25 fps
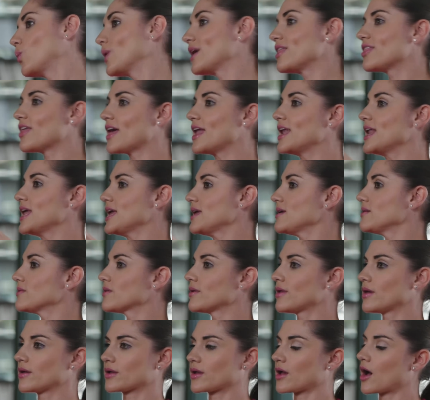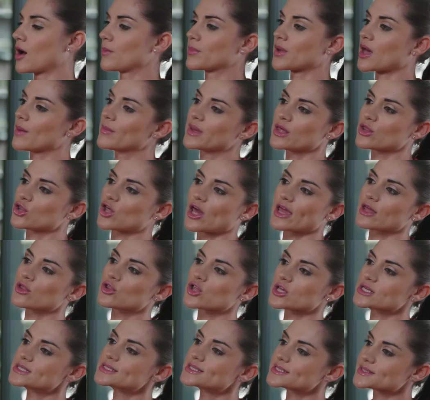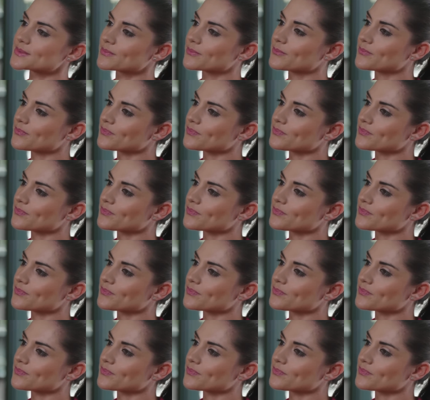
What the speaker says: with any upcoming changes?